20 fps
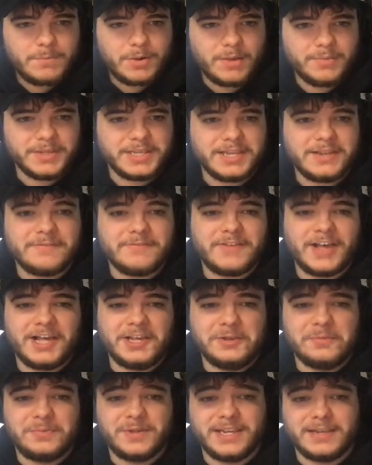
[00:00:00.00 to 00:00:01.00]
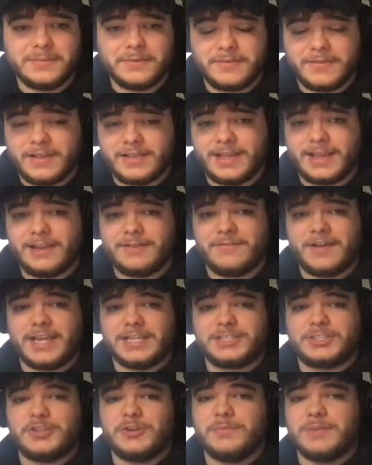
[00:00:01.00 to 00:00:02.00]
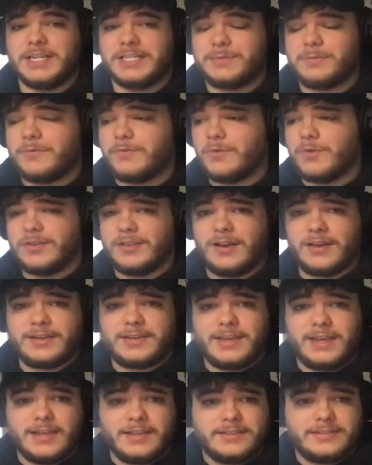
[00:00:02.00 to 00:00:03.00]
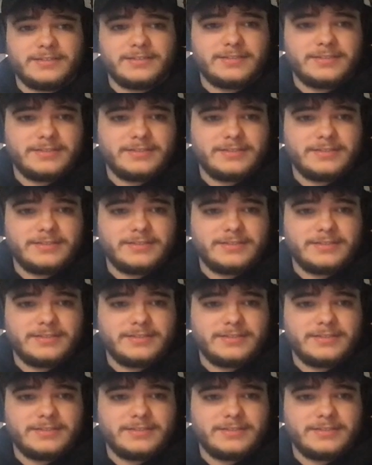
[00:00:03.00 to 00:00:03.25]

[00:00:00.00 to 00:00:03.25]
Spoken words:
Probably get value play advice 2 minutes before lock, yeah.